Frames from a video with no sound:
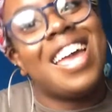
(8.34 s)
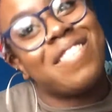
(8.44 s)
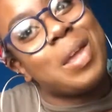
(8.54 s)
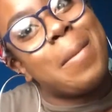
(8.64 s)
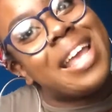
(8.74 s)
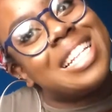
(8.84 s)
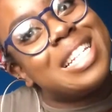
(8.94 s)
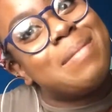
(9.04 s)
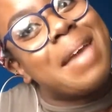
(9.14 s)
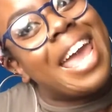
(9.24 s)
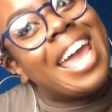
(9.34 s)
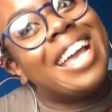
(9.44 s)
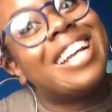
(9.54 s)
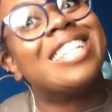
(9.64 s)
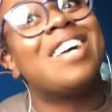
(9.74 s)
If you missed
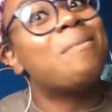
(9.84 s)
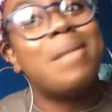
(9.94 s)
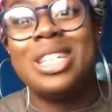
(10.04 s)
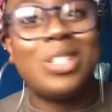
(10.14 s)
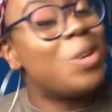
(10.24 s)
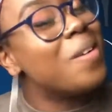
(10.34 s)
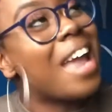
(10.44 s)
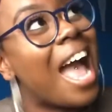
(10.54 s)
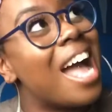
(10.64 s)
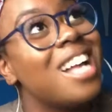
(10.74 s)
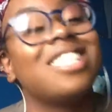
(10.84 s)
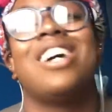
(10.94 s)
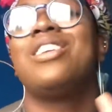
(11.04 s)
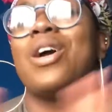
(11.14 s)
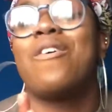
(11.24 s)
me, because I've missed you guys.
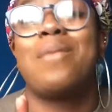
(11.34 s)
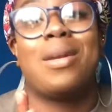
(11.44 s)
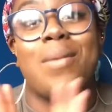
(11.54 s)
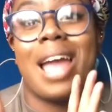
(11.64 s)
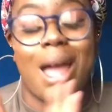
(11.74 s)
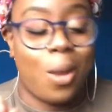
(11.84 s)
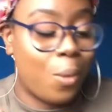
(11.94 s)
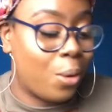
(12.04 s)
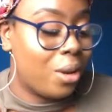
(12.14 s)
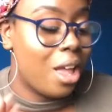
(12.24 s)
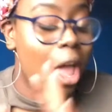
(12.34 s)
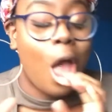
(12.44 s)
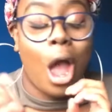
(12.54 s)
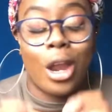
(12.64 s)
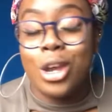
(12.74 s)
I know I've been a bit angry.
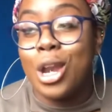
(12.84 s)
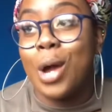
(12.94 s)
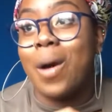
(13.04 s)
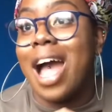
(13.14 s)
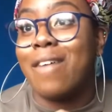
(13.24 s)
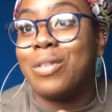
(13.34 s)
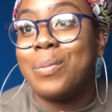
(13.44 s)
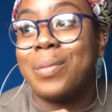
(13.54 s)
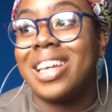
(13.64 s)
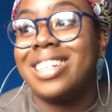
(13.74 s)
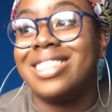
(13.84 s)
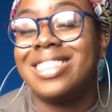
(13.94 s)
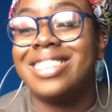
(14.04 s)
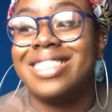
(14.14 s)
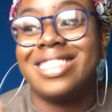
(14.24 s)
I know I haven't been
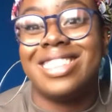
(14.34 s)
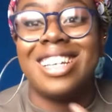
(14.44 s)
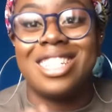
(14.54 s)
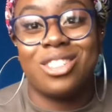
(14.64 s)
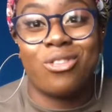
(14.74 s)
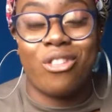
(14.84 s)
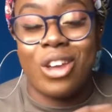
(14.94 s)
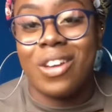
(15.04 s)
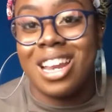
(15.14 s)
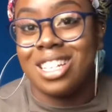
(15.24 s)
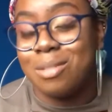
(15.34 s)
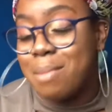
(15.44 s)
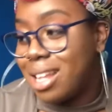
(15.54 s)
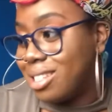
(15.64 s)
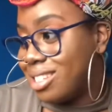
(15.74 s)
as frequent as I
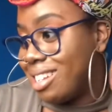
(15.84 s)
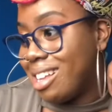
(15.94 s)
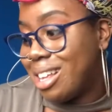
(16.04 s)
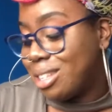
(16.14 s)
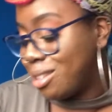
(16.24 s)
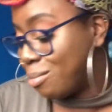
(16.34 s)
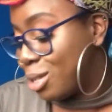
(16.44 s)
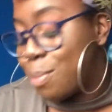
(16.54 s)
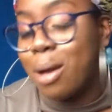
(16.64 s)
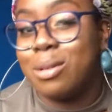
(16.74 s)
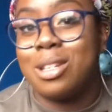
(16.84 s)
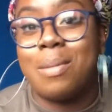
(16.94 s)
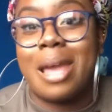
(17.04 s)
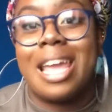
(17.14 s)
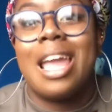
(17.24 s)
meant, as I'm supposed to
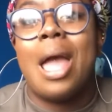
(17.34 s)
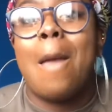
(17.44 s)
be.